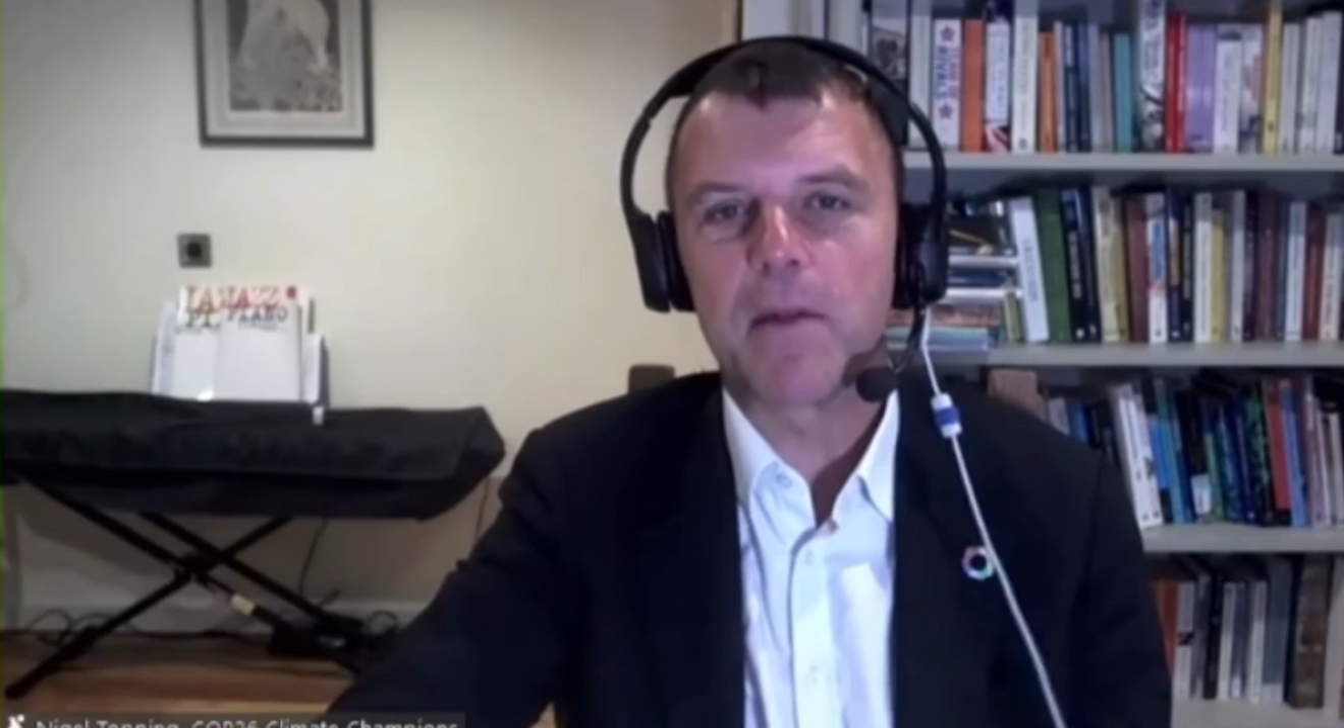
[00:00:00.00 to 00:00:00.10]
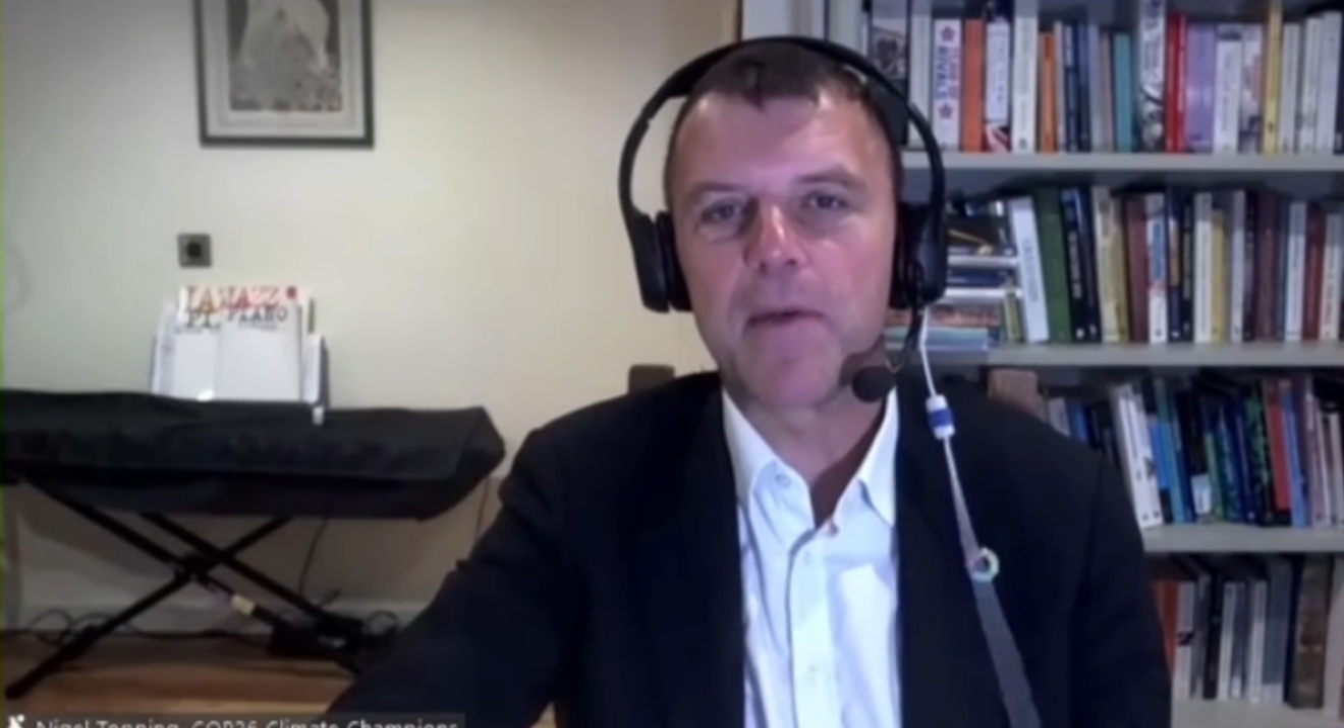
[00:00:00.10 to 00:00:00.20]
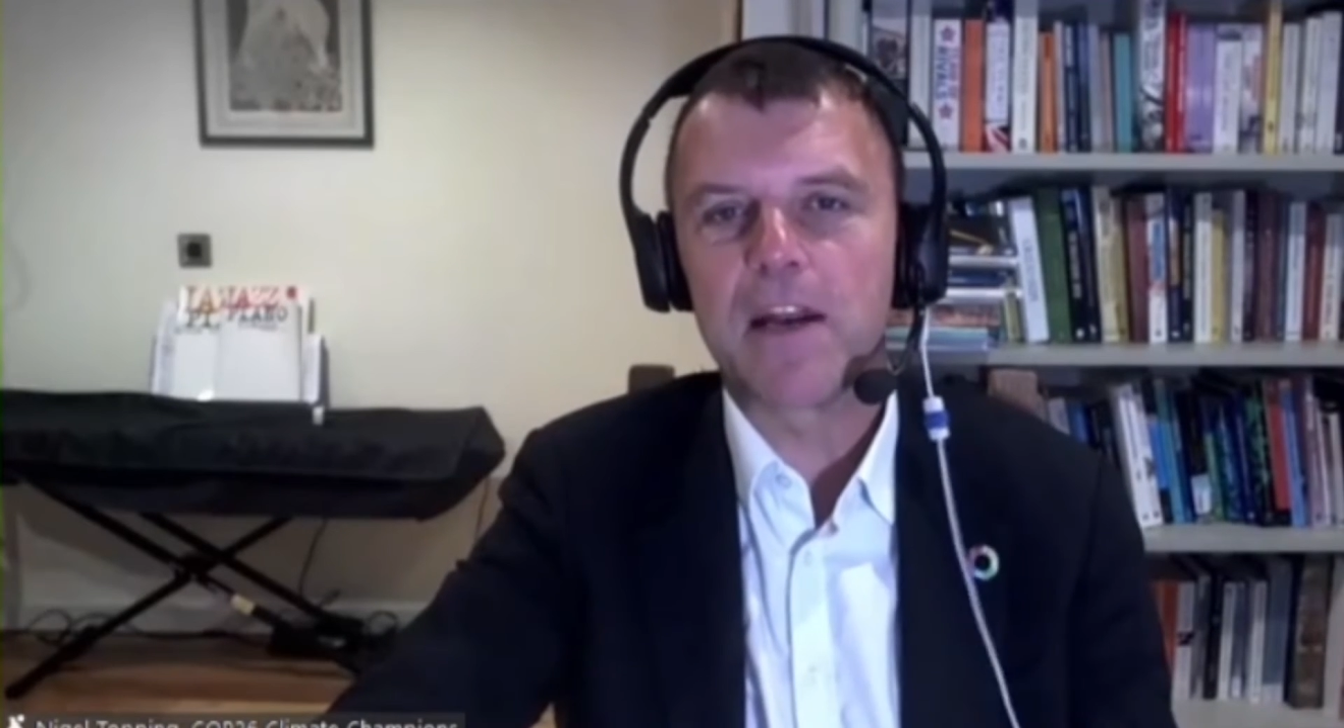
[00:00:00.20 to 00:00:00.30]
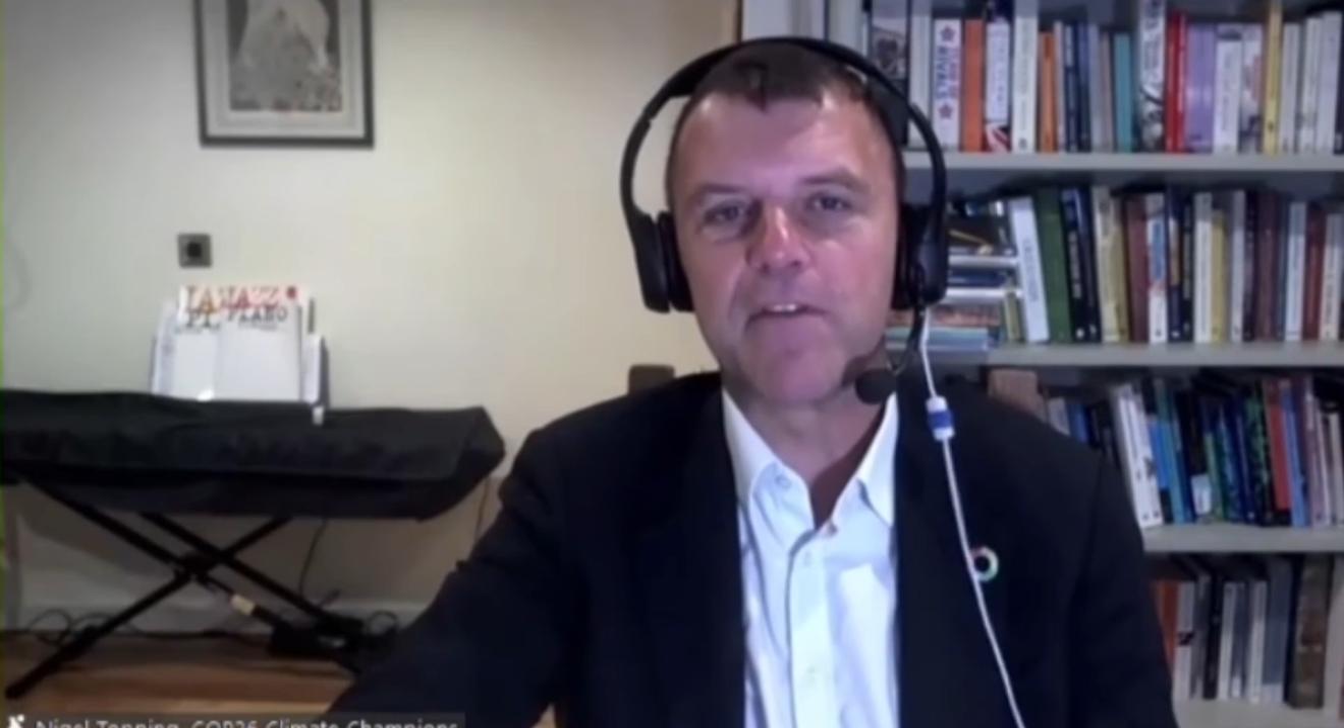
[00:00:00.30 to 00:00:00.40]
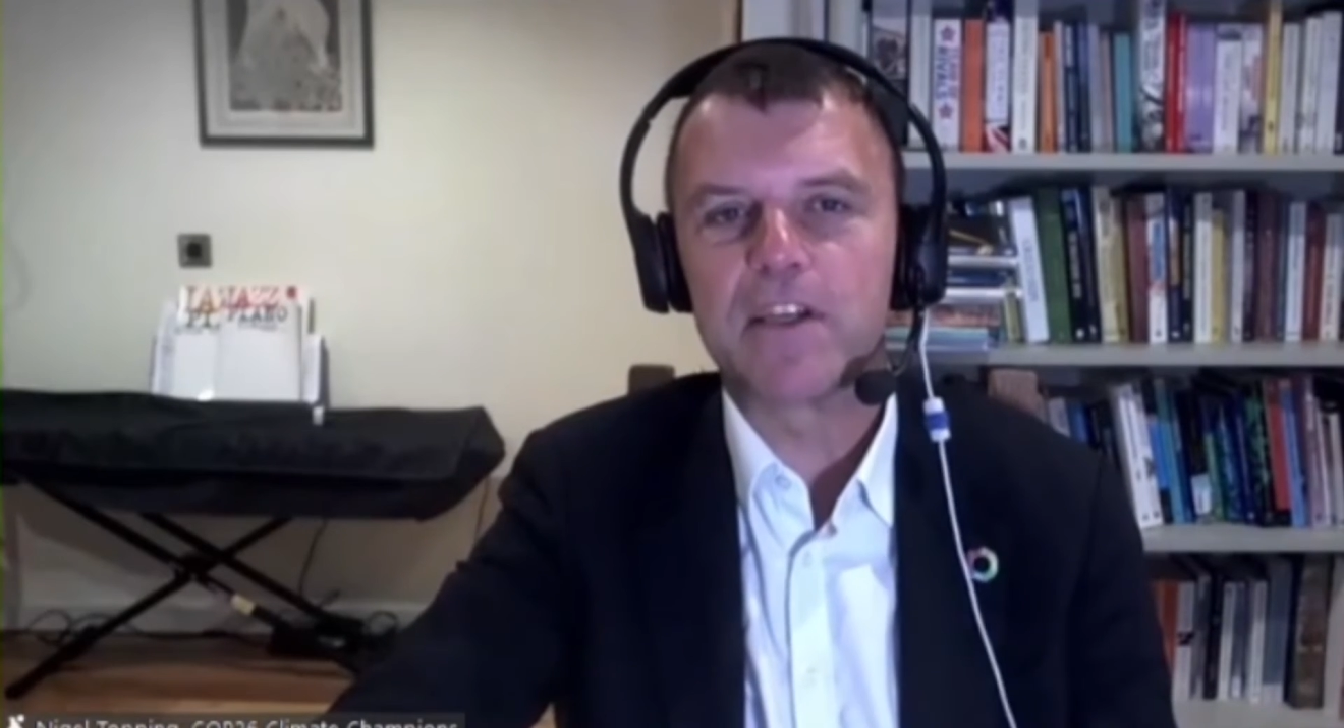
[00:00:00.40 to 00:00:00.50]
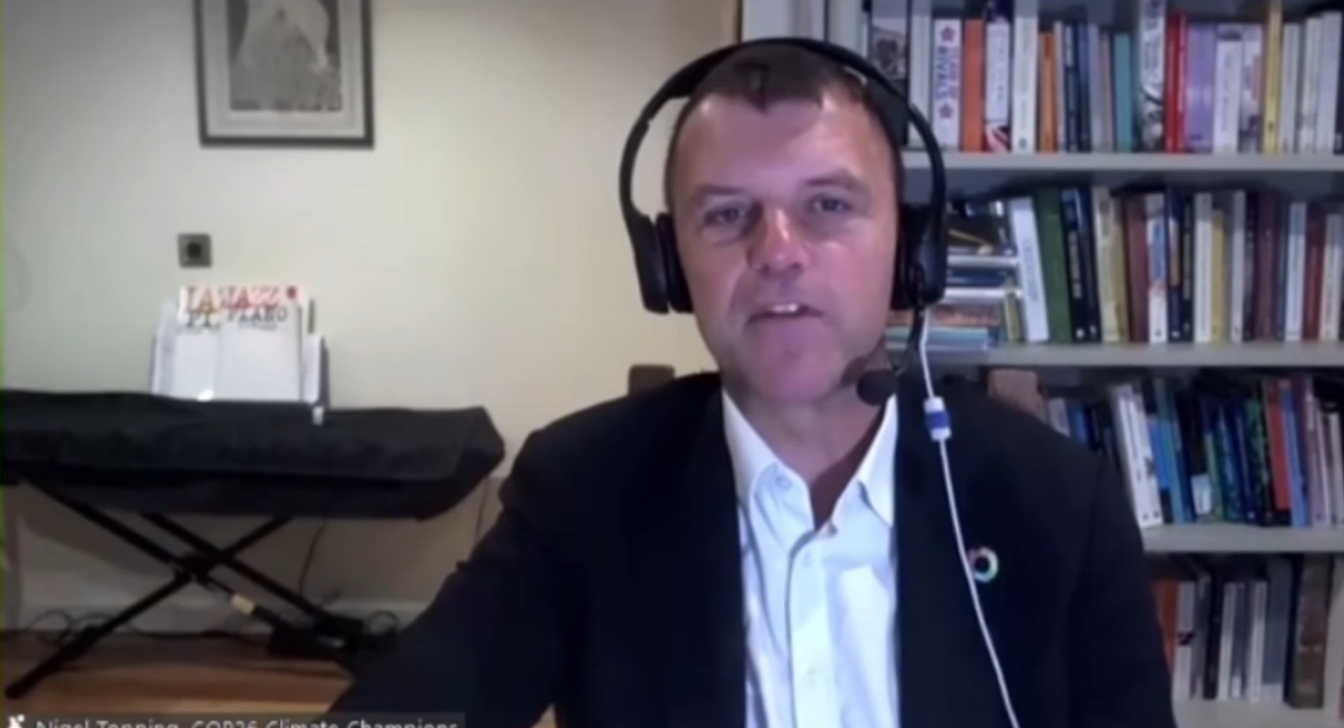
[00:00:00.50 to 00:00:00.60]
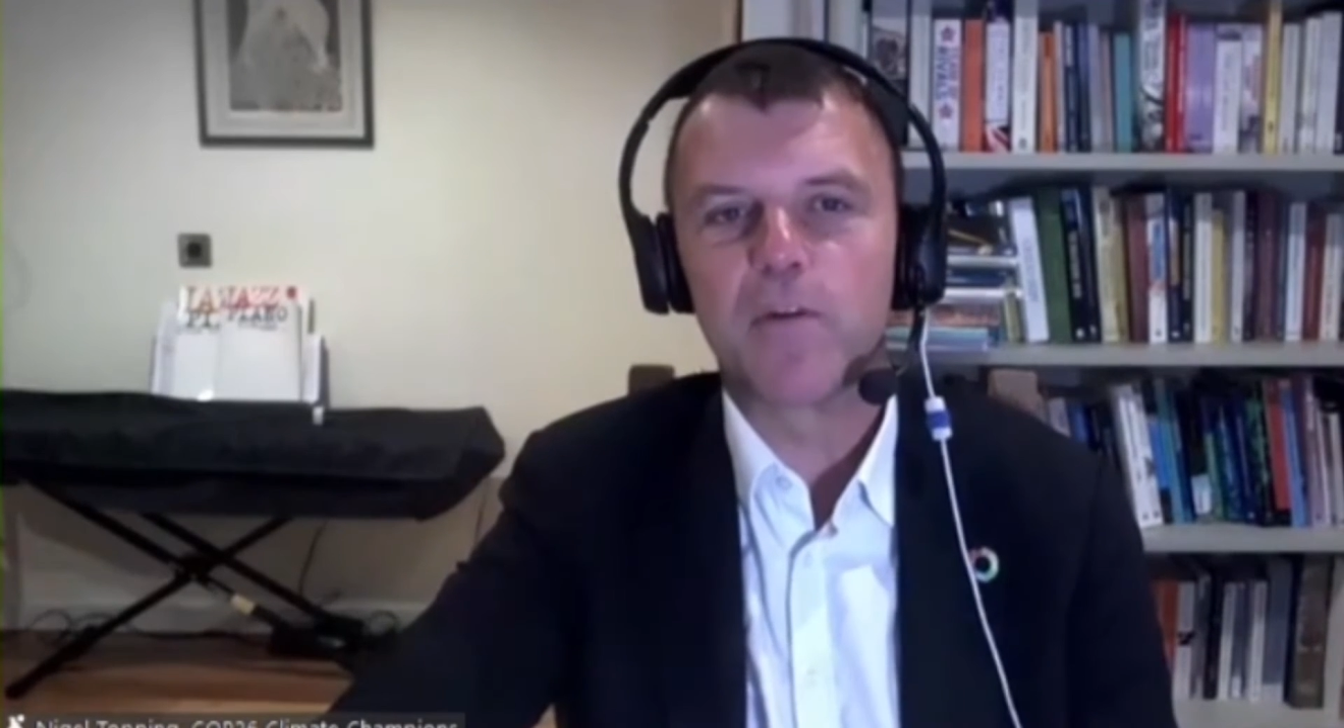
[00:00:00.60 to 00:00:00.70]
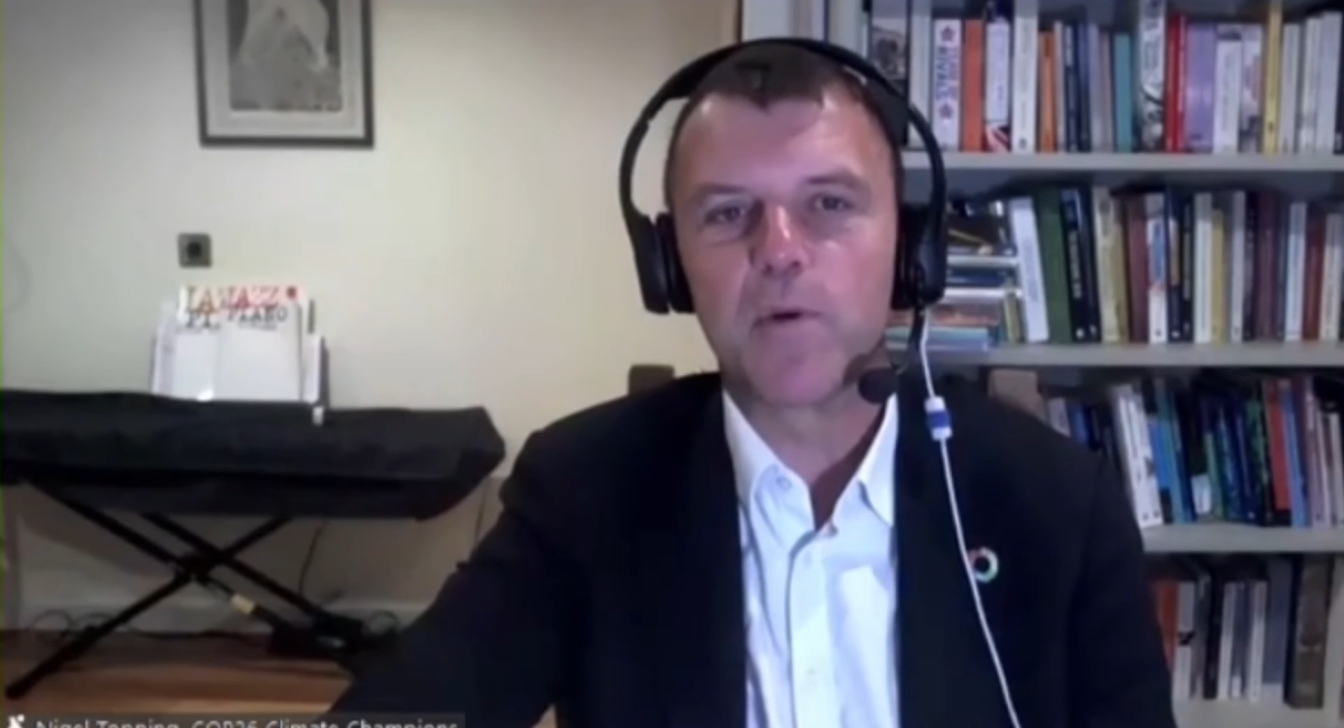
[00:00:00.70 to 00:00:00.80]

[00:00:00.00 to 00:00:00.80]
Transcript: benefits to the